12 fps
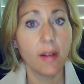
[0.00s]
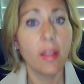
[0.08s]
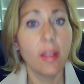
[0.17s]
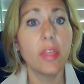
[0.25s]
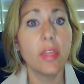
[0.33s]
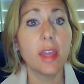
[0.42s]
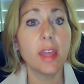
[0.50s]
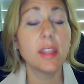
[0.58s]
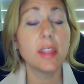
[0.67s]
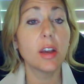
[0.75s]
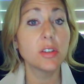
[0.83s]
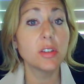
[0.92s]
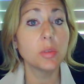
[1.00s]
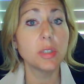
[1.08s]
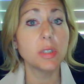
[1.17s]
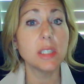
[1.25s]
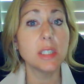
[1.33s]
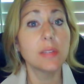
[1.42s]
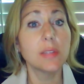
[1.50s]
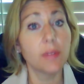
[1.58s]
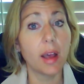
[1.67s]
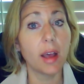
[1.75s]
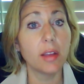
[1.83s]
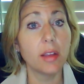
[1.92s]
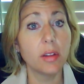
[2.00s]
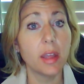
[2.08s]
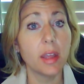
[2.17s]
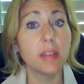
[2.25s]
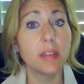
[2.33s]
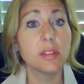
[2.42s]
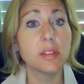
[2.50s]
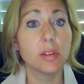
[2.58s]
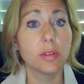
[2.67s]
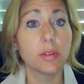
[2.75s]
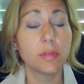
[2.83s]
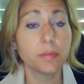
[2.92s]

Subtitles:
Then they also will need to file and serve